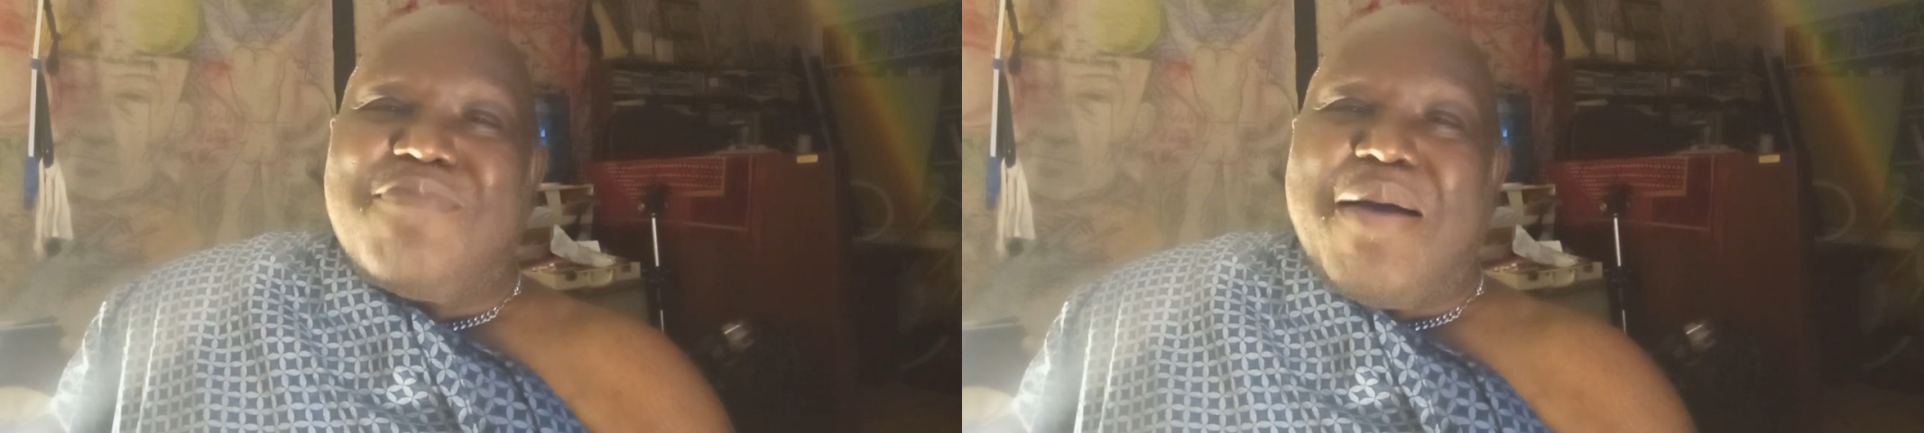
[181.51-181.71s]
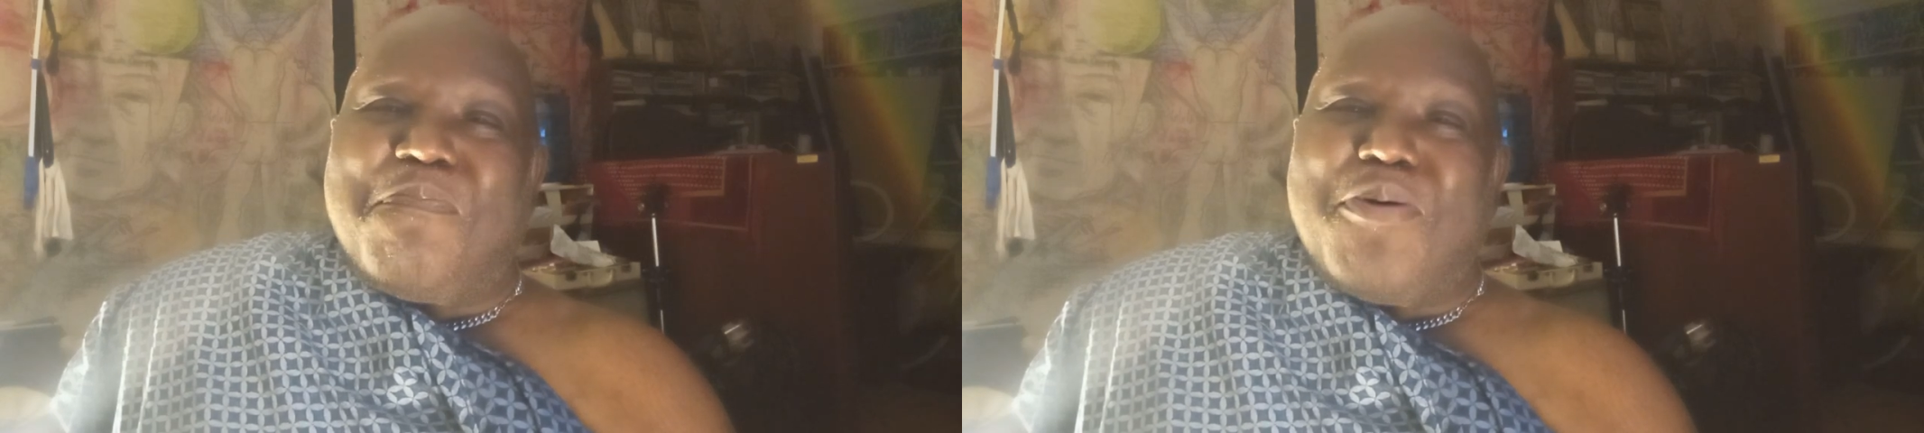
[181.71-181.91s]

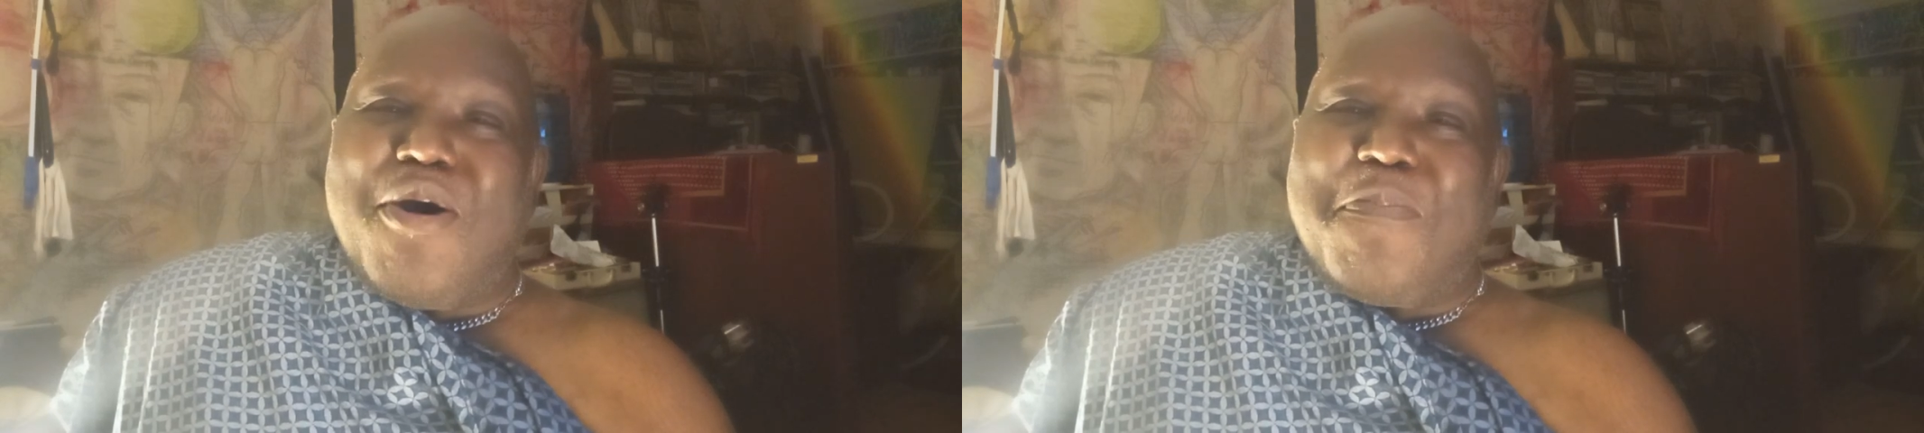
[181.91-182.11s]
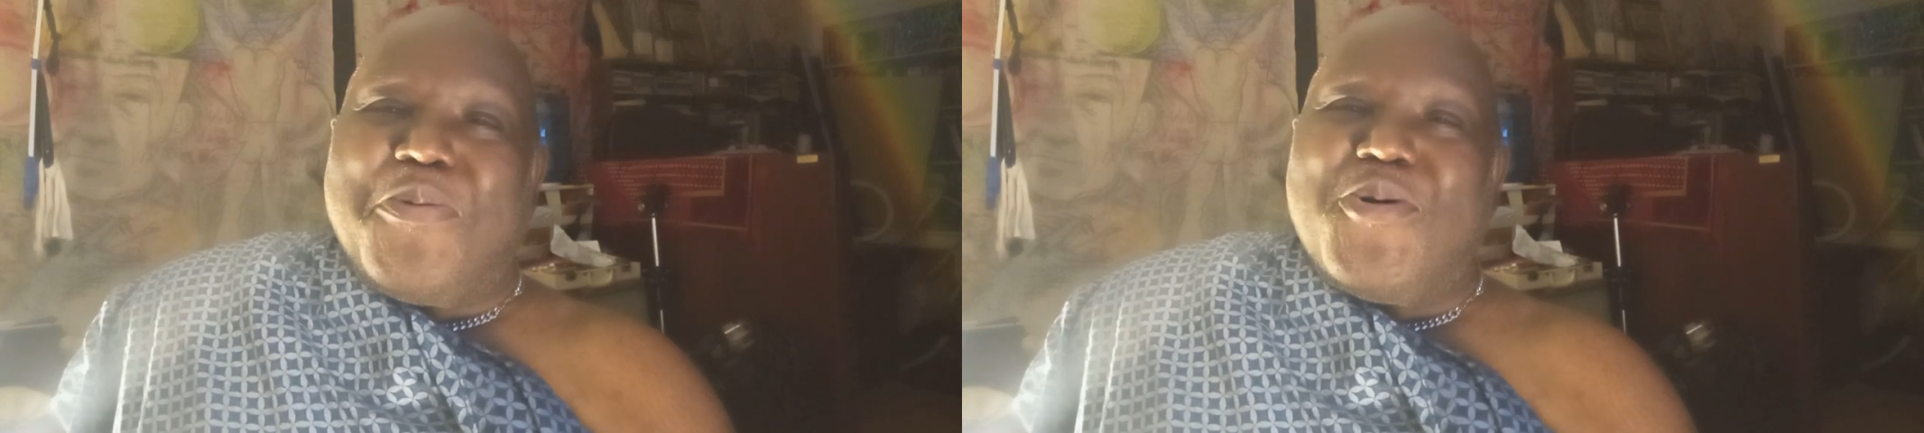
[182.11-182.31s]

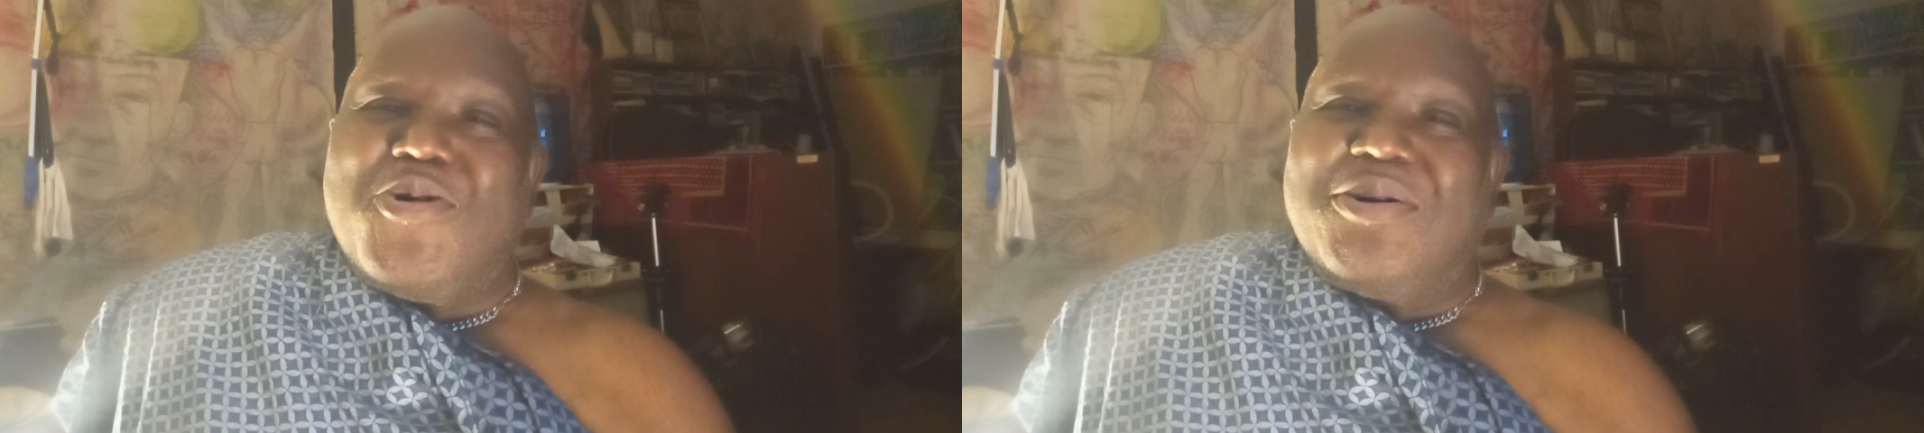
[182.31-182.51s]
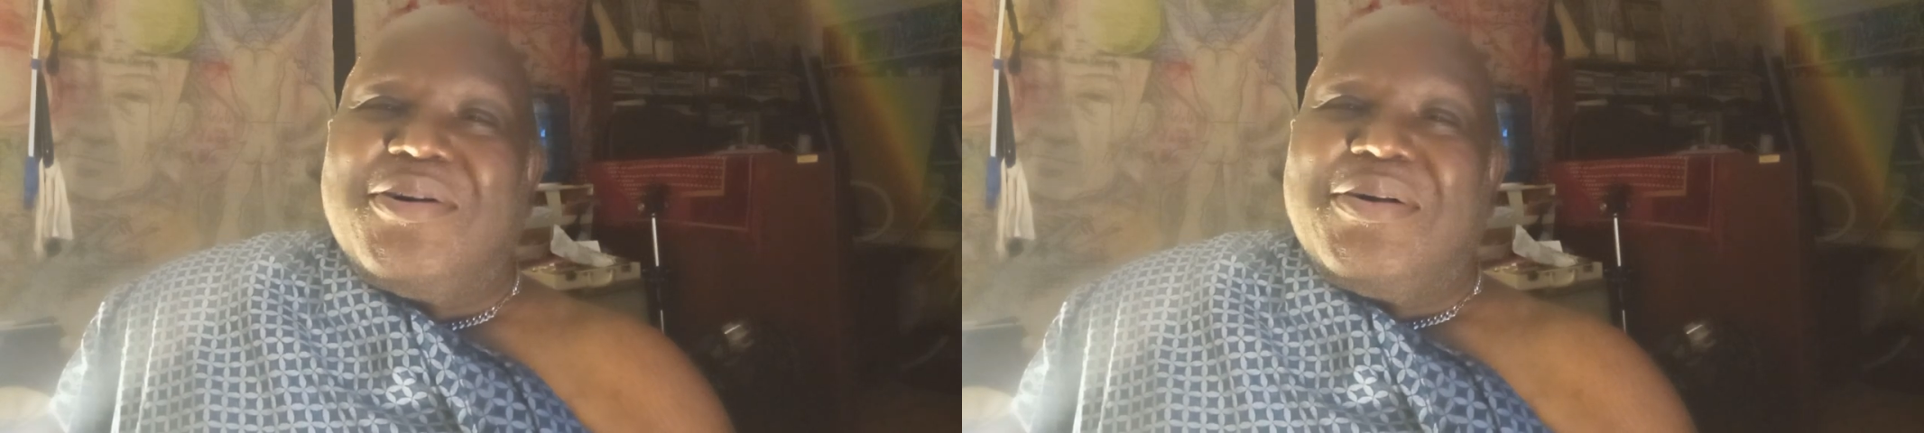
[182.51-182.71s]

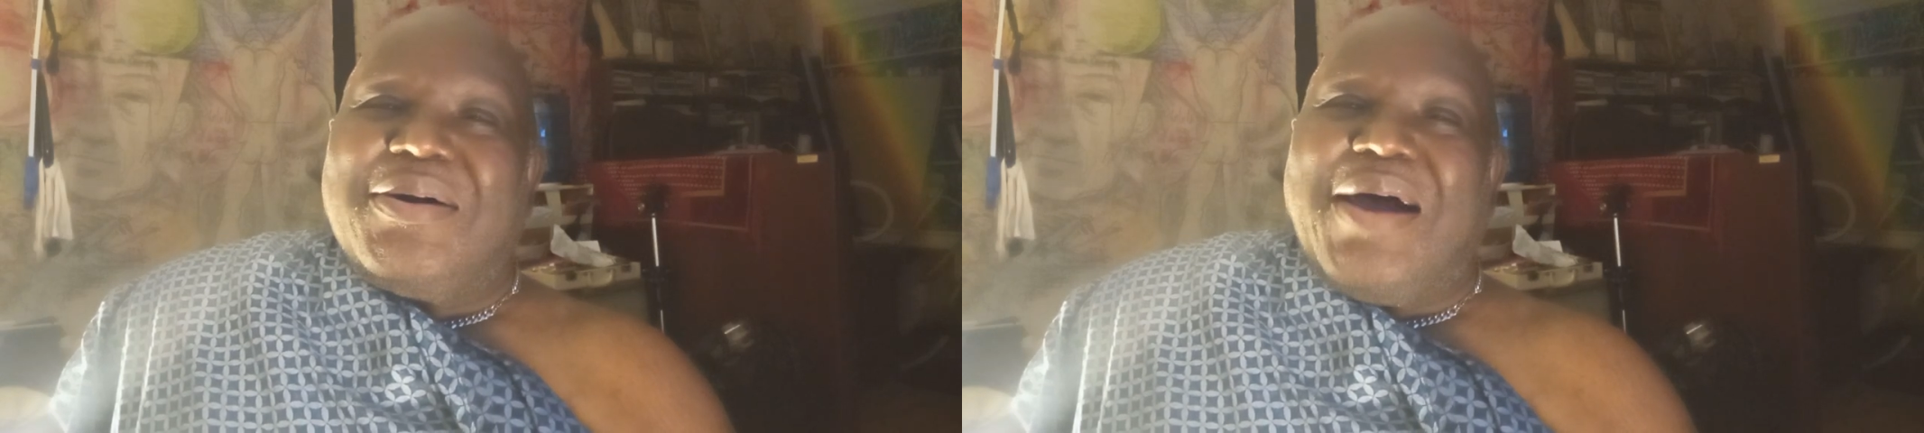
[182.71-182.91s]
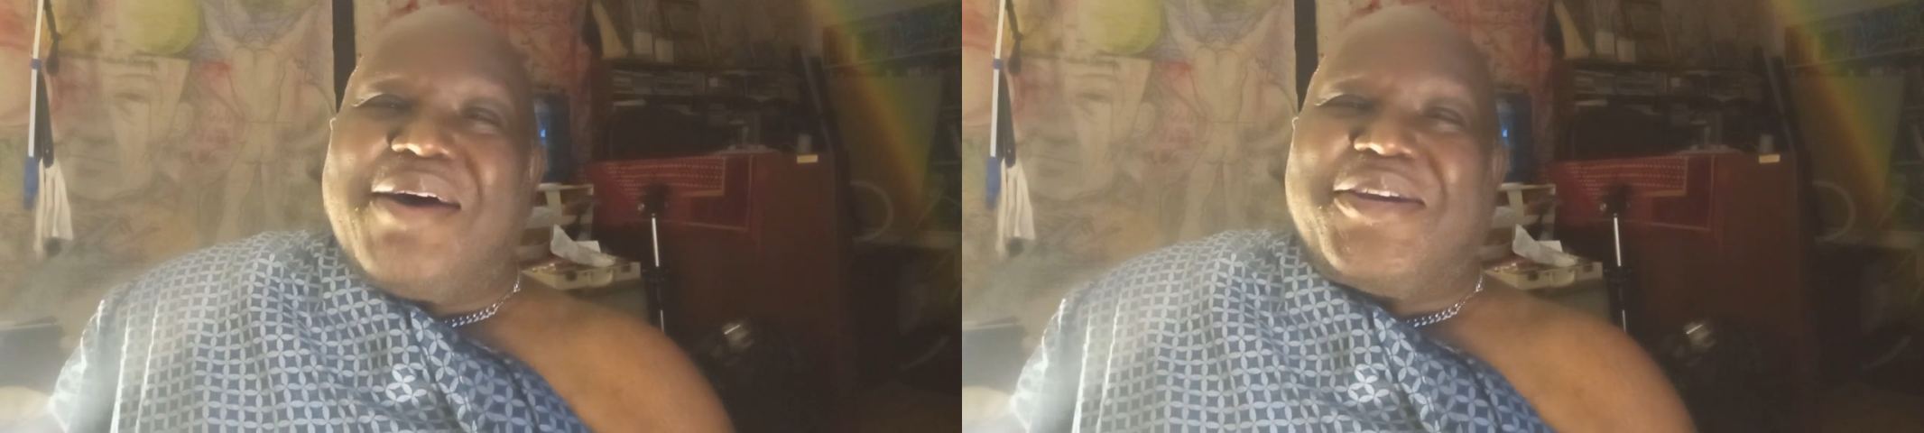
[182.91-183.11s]
Mopopo
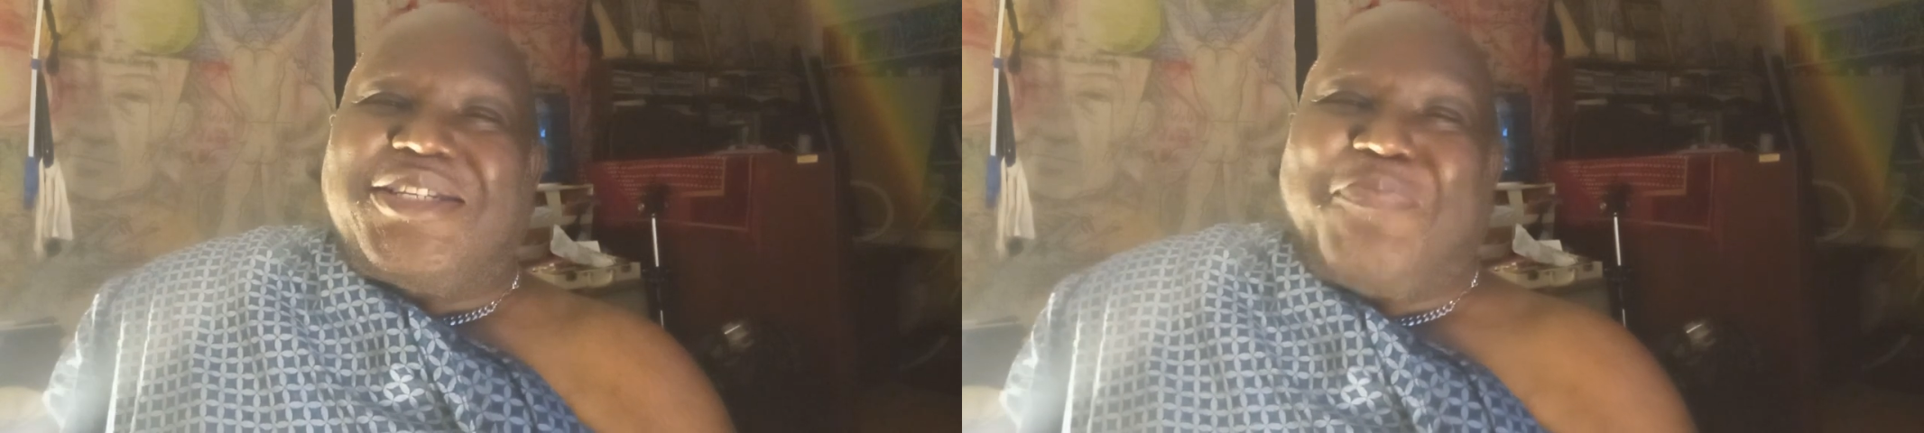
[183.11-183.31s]
how to